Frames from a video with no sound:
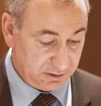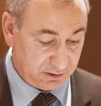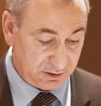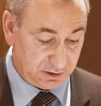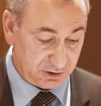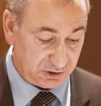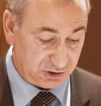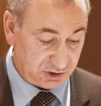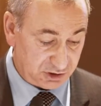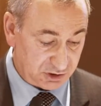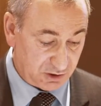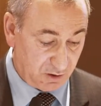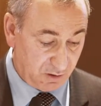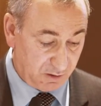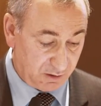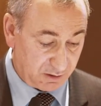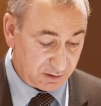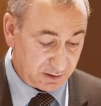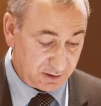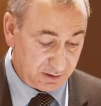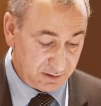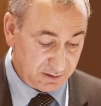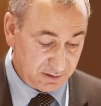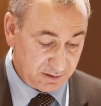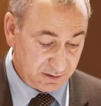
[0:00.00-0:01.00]
the
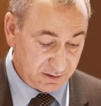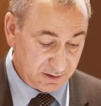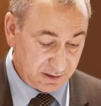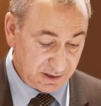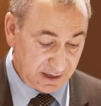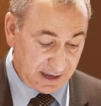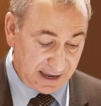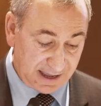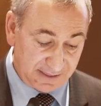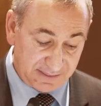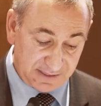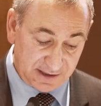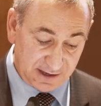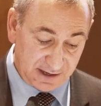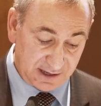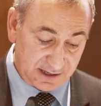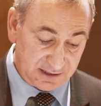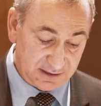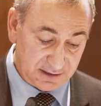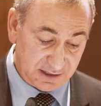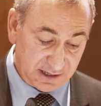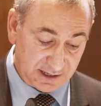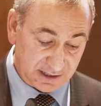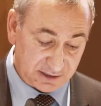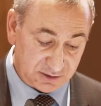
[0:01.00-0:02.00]
stock at their
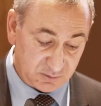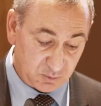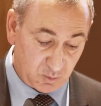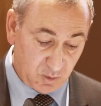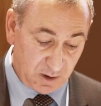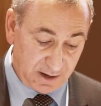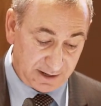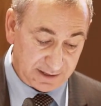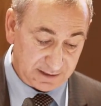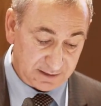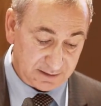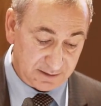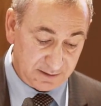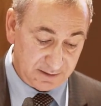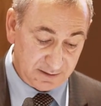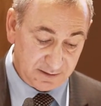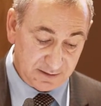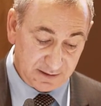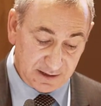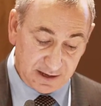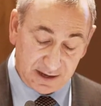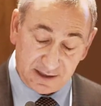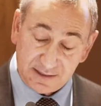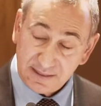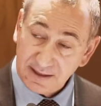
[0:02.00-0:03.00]
index weight,
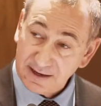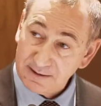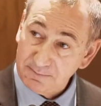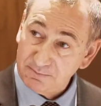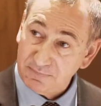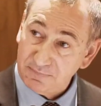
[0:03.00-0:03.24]
and they